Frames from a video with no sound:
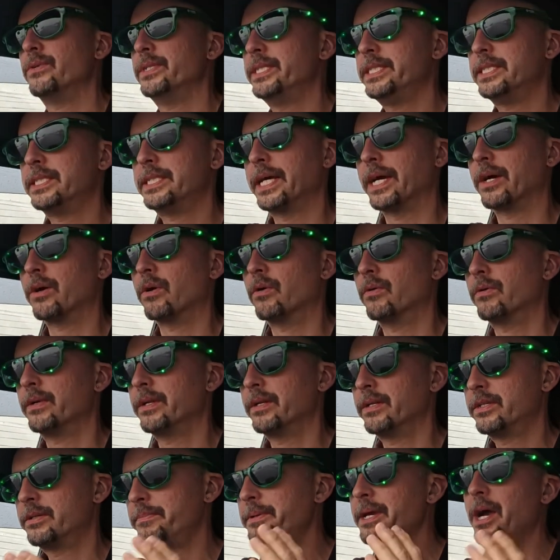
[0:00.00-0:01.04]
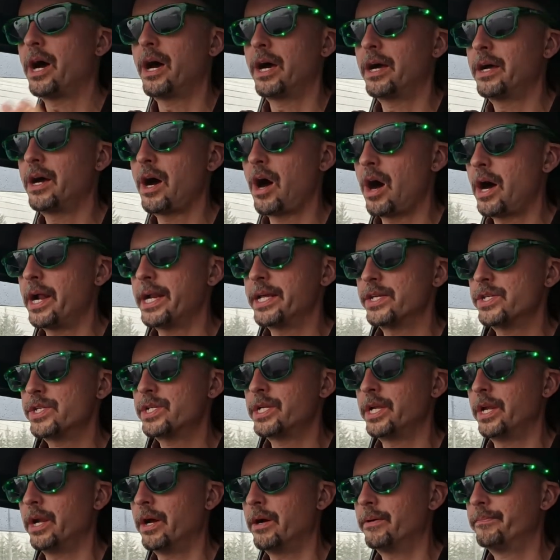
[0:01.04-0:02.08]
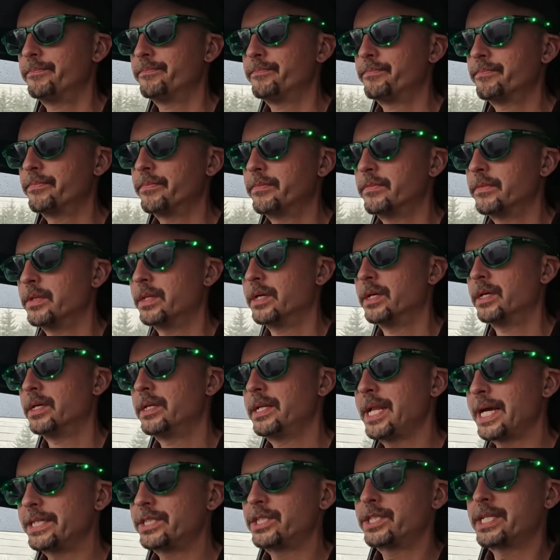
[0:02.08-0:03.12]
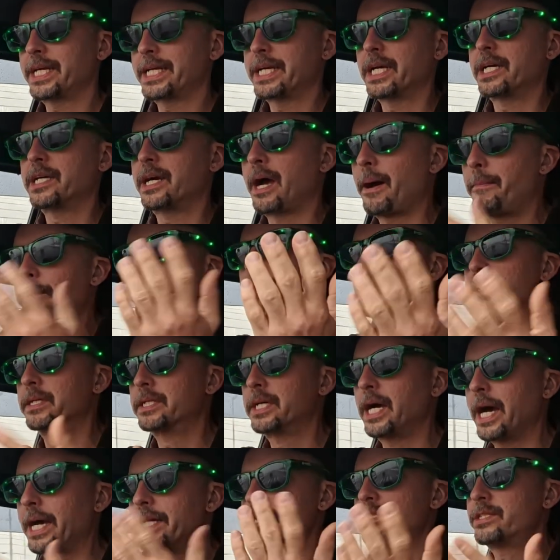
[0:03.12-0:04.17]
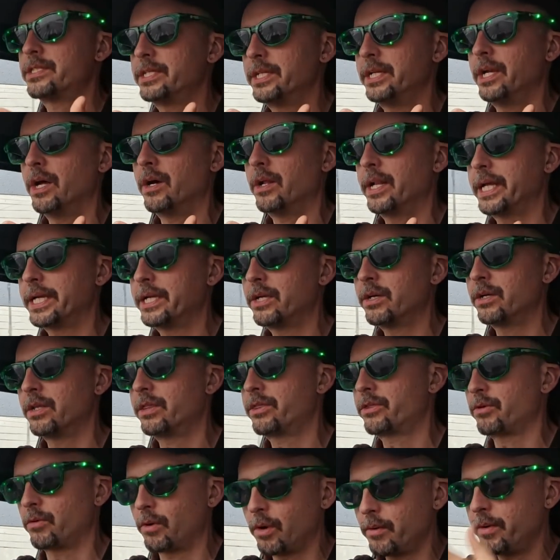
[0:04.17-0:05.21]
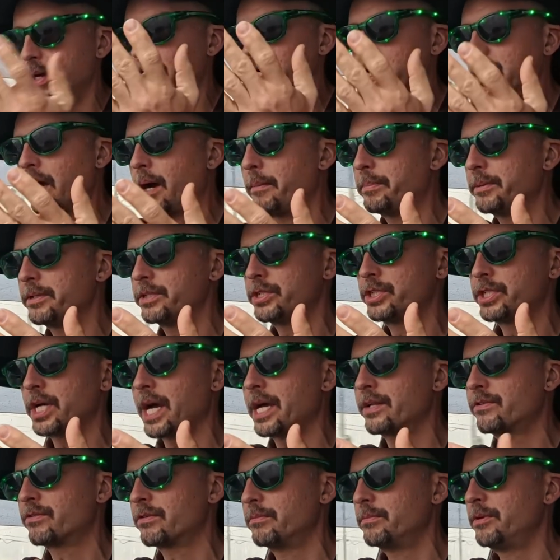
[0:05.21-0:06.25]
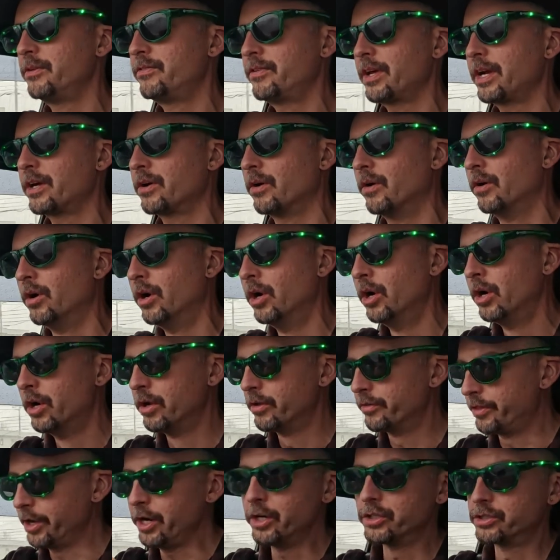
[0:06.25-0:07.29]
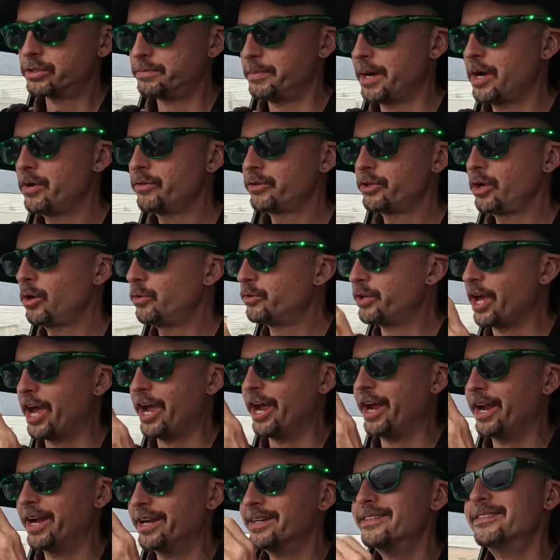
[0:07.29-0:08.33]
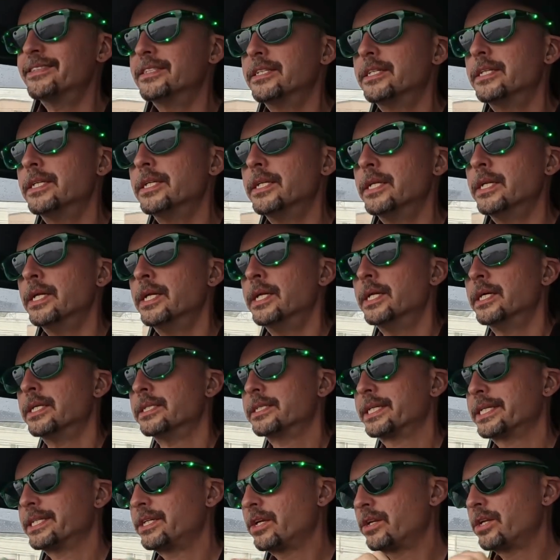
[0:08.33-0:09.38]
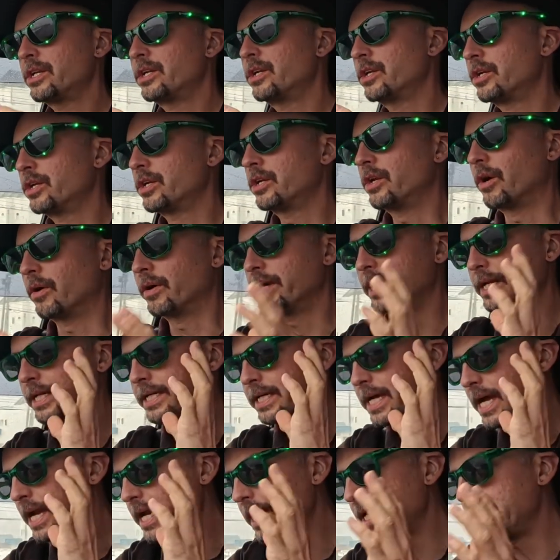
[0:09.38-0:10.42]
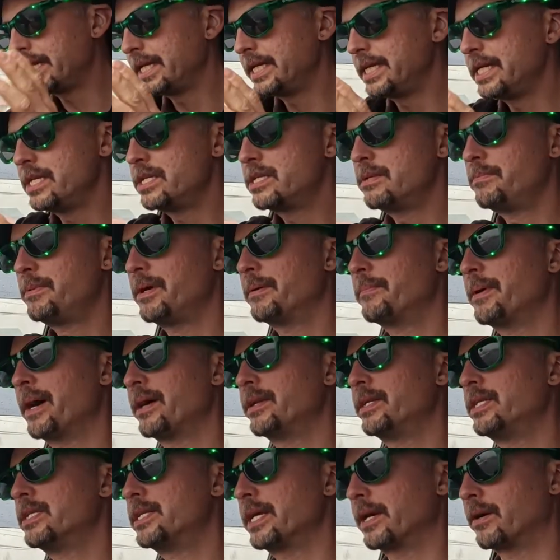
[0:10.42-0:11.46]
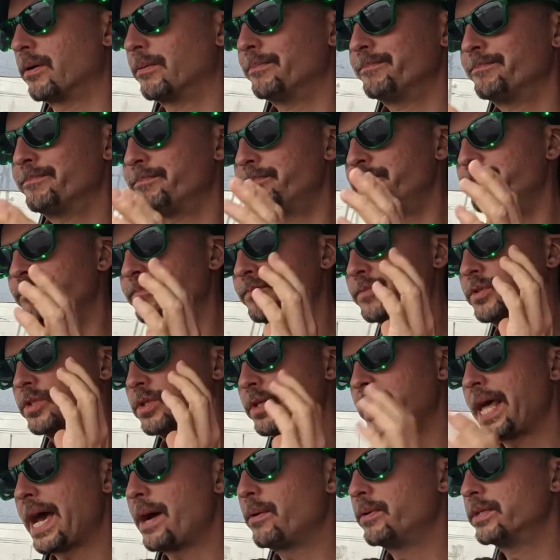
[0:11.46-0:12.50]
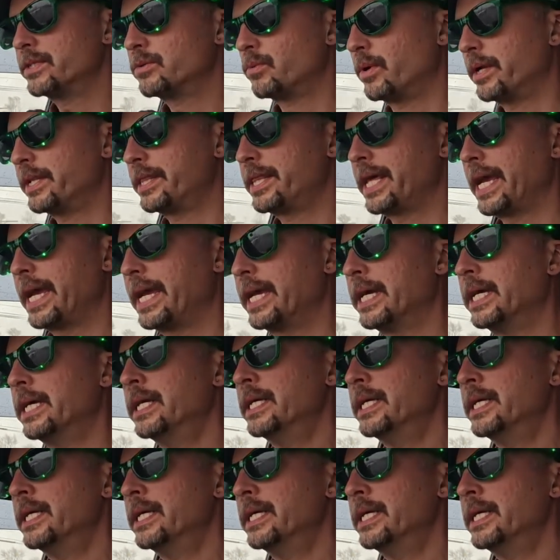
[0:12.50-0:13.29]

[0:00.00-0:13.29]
Niseko, to be honest, Not just like a couple of cuts, like you could throw in a couple of shots from Niseko. There's Mount Yote. It's like, no. It needs to be about Niseko. So that was one thing.